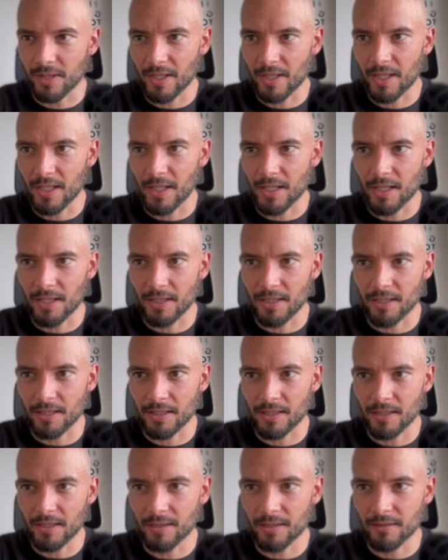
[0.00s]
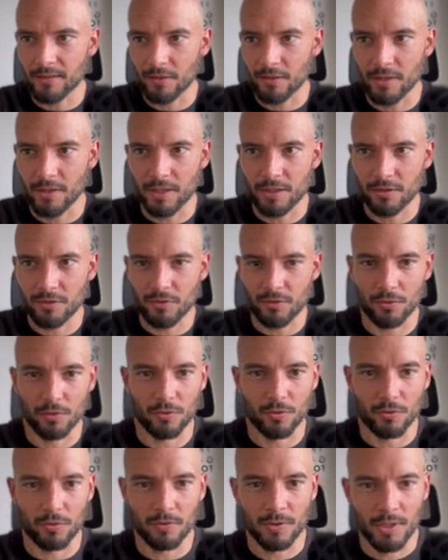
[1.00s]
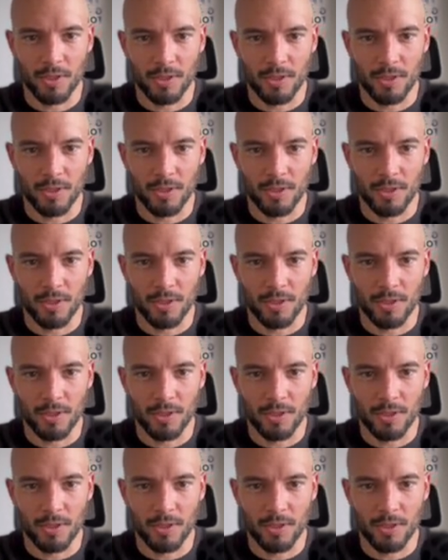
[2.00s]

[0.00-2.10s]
and it is going to